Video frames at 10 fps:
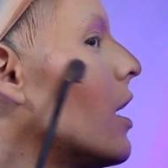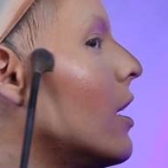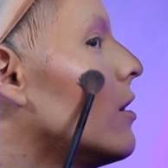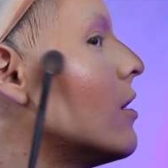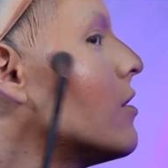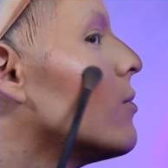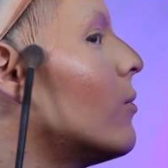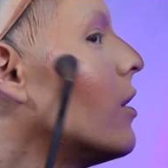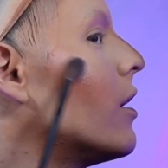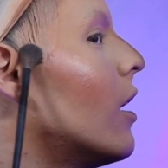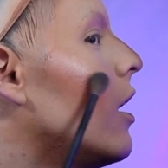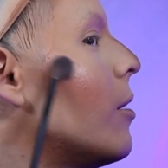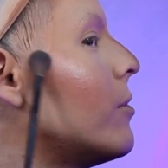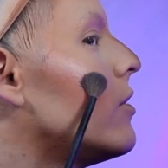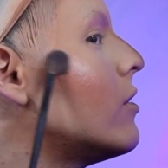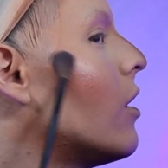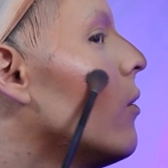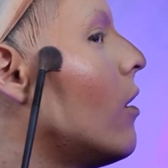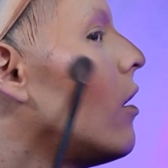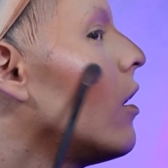ate this one up
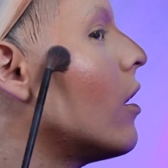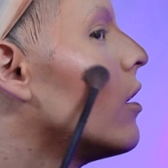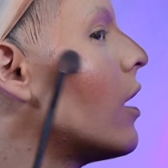so hard.